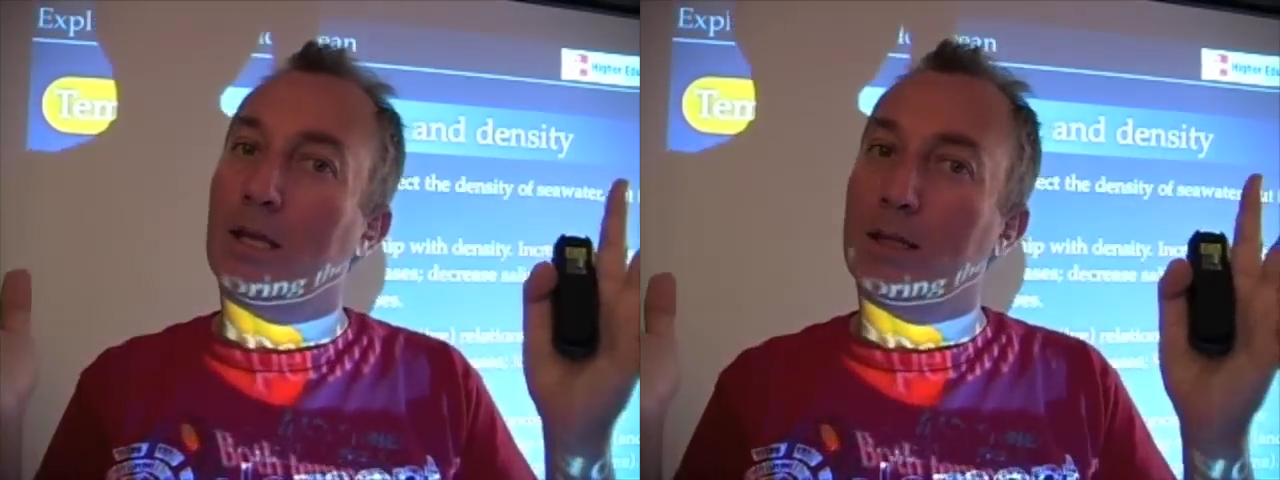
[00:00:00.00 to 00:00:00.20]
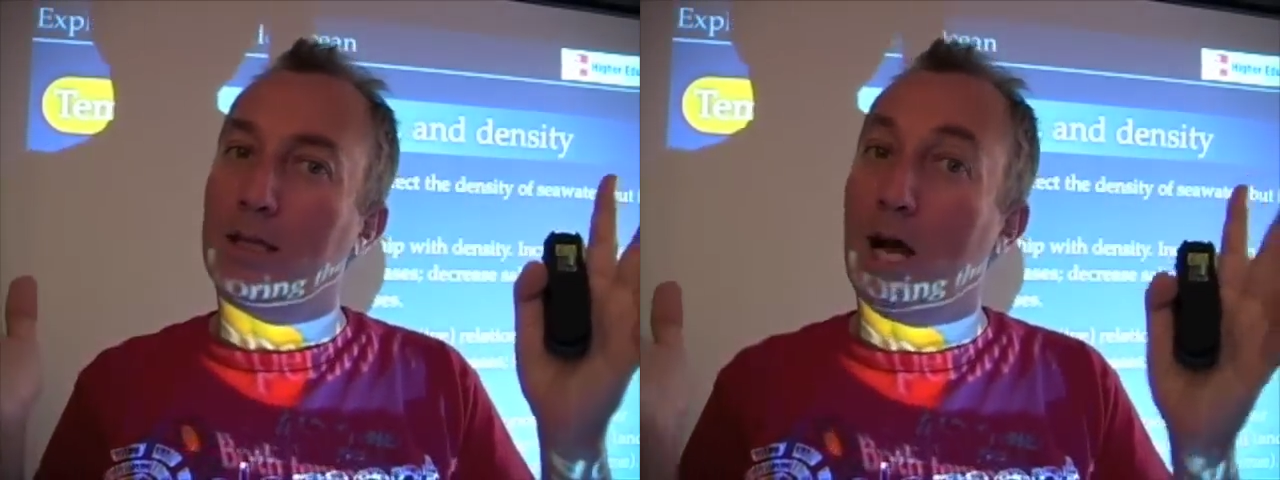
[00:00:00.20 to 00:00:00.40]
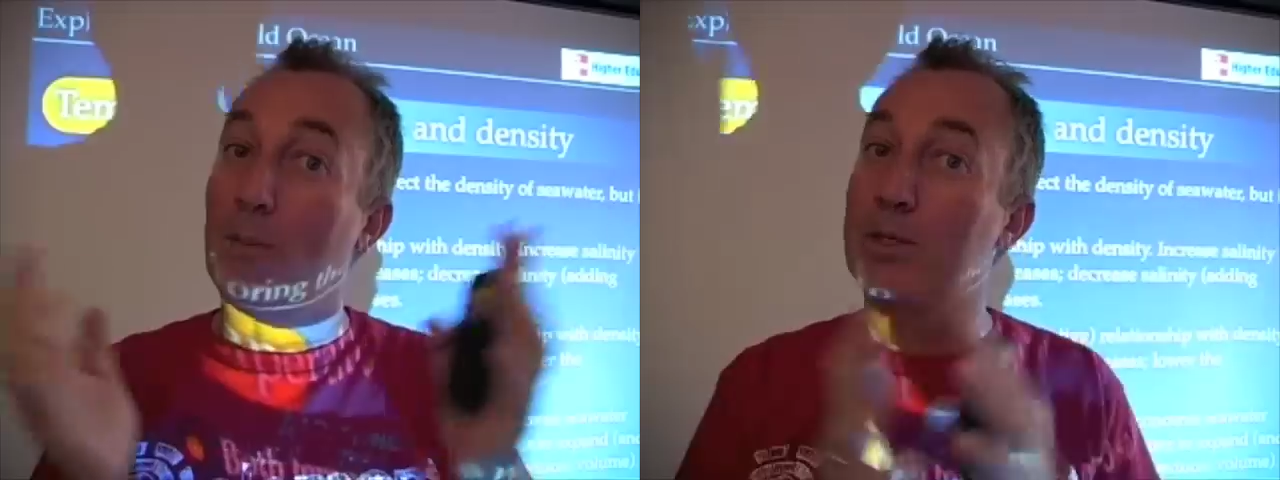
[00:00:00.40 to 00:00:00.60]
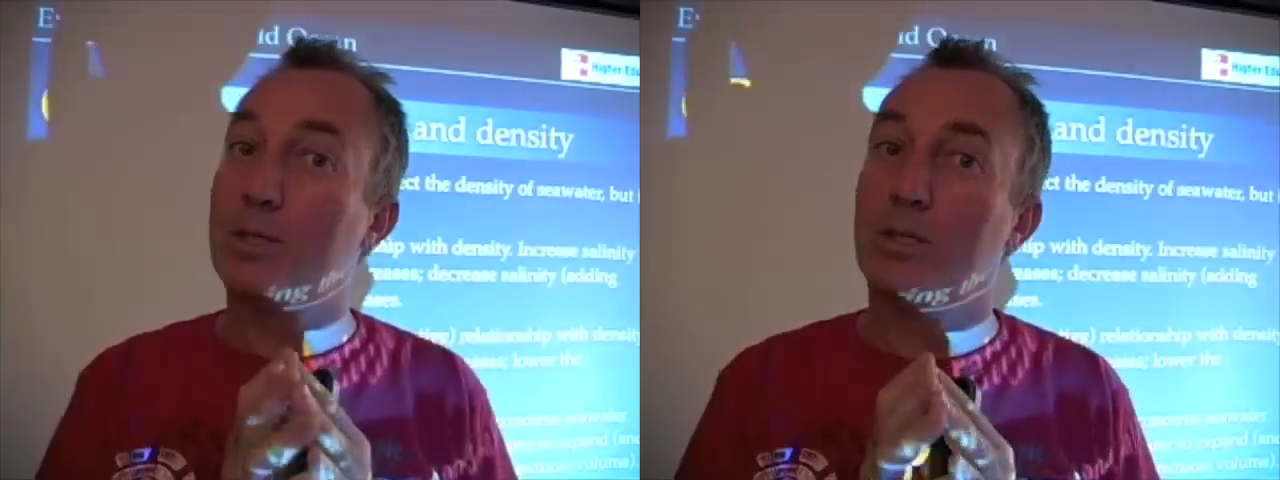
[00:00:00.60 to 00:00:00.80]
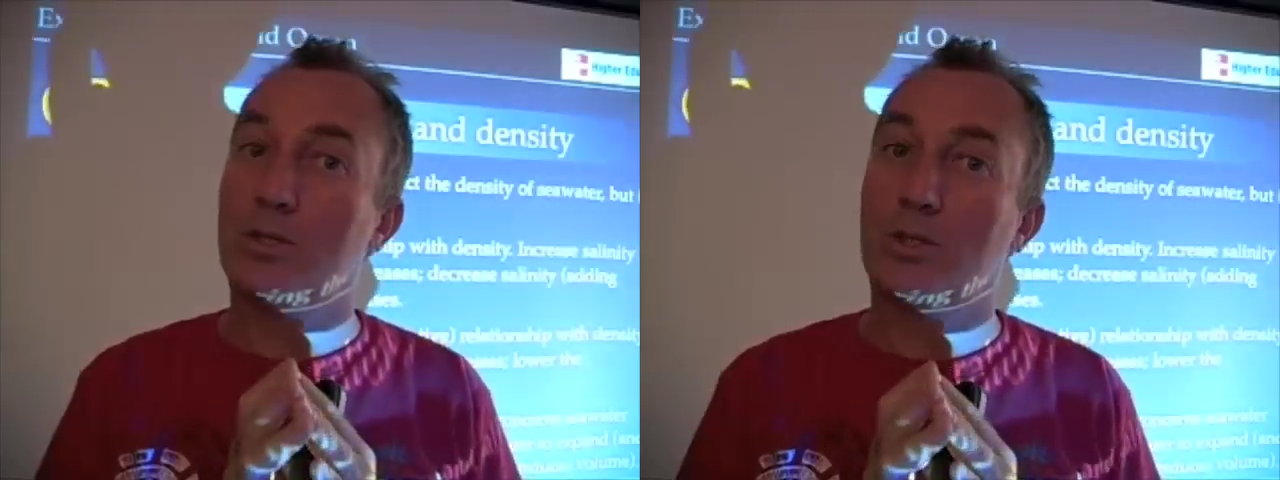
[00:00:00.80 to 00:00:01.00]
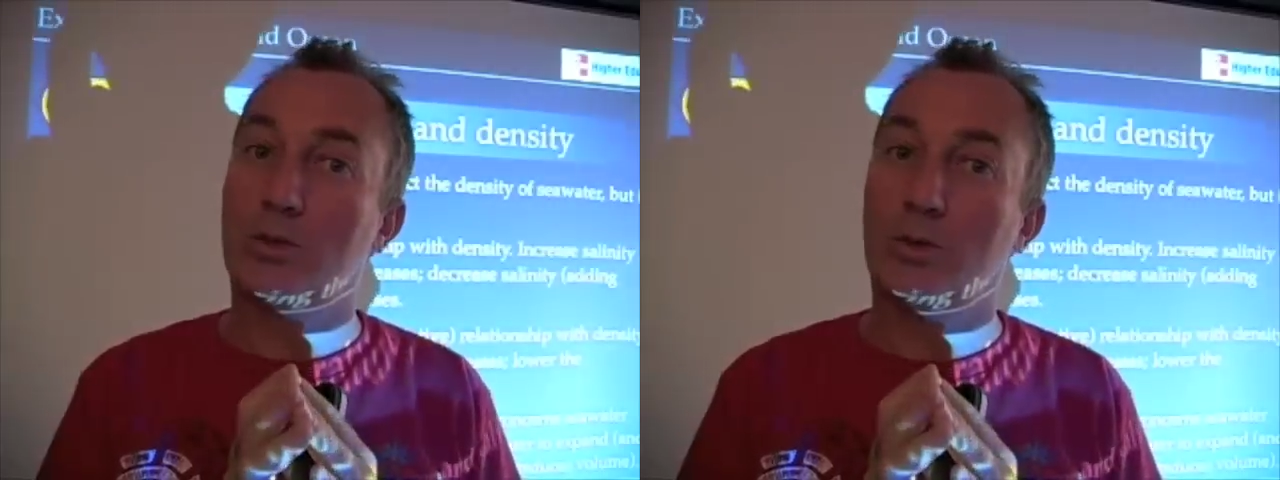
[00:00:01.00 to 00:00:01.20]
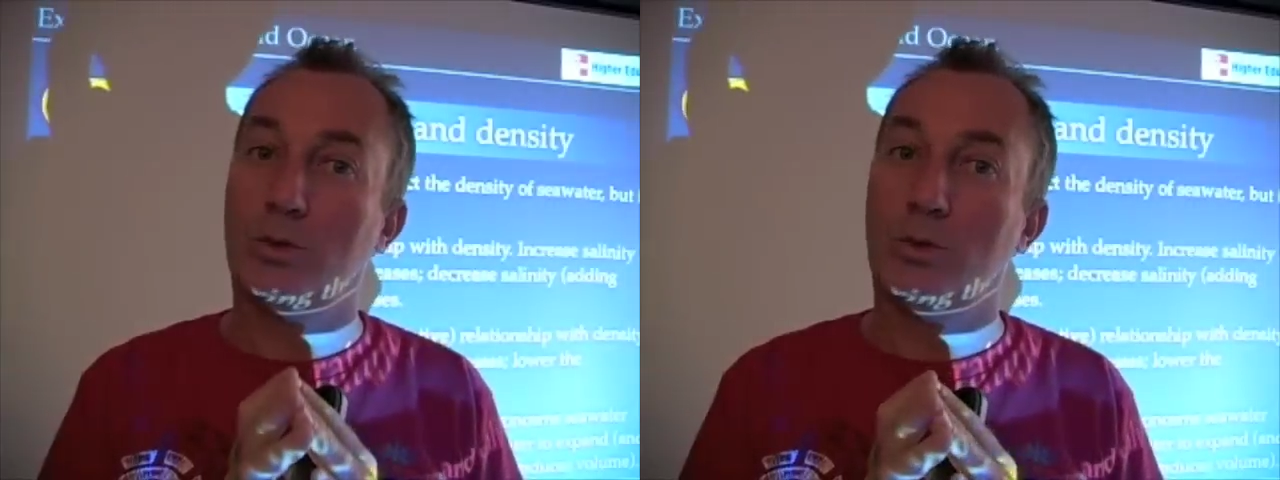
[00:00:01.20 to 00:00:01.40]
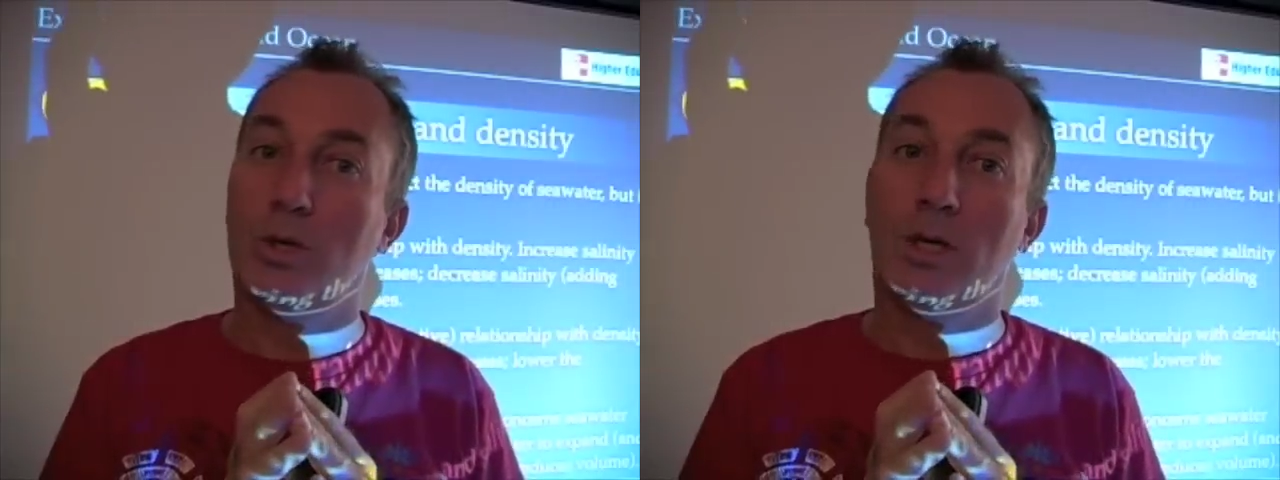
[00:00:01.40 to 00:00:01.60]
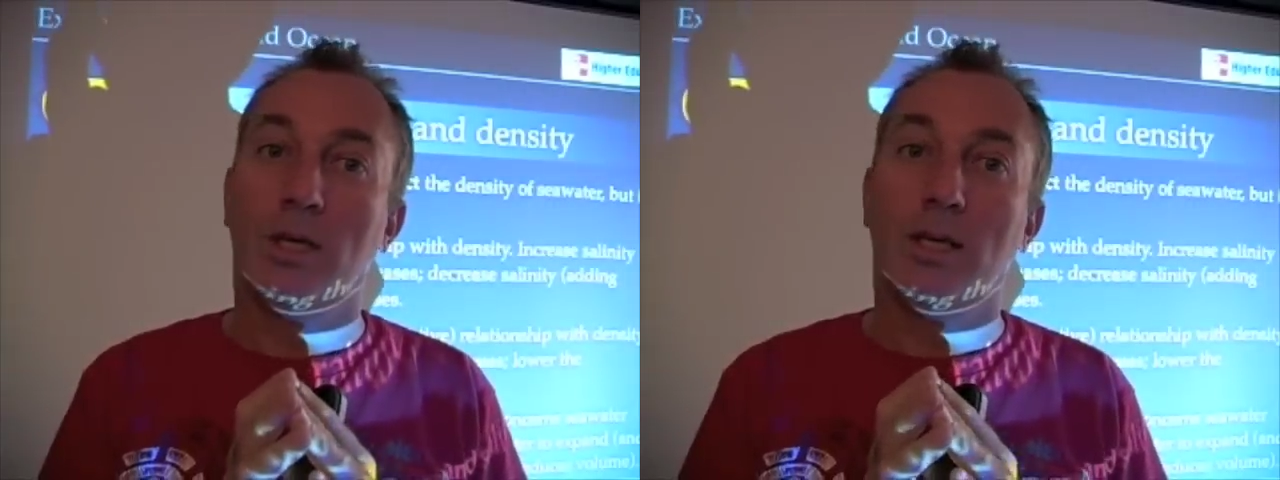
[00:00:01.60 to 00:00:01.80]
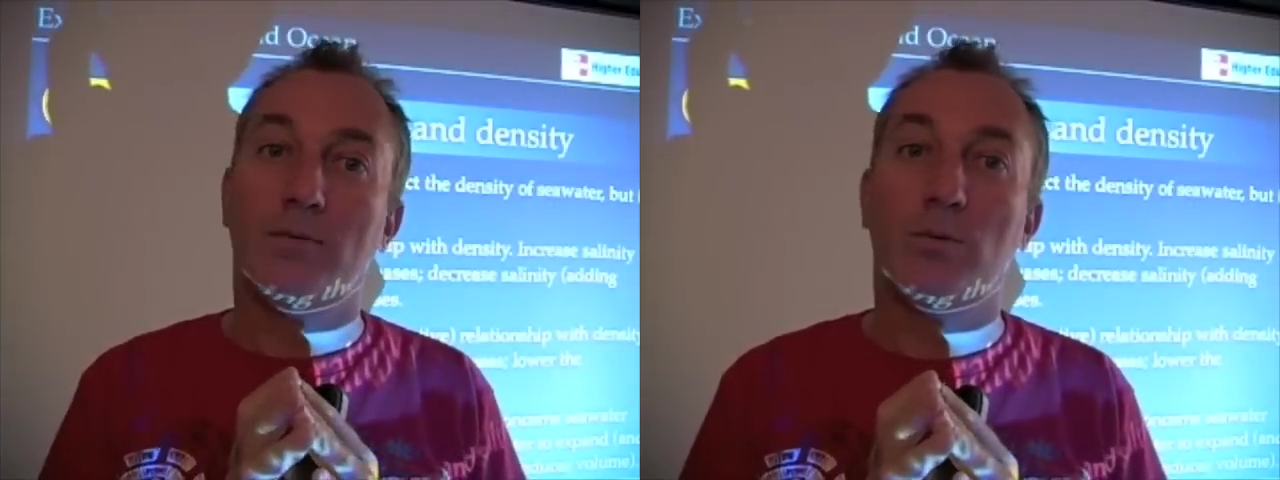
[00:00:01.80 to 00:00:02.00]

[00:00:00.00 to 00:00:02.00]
The opposite is true if